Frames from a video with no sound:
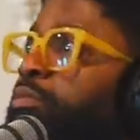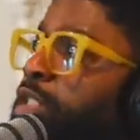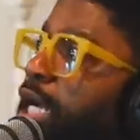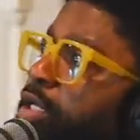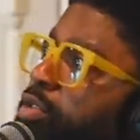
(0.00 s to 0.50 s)

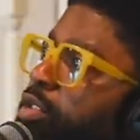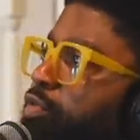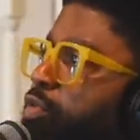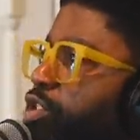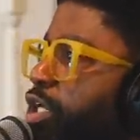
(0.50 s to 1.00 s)
How do you
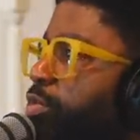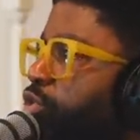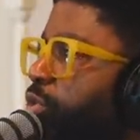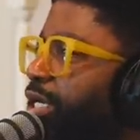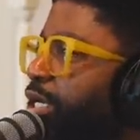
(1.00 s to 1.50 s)
differentiate
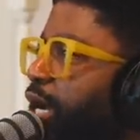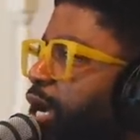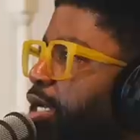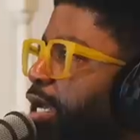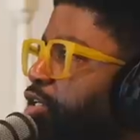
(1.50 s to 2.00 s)
between
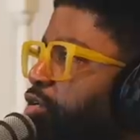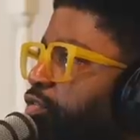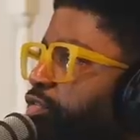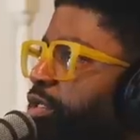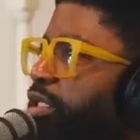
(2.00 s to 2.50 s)
God and your
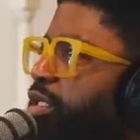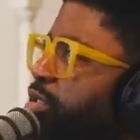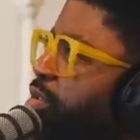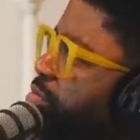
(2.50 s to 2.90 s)
feelings?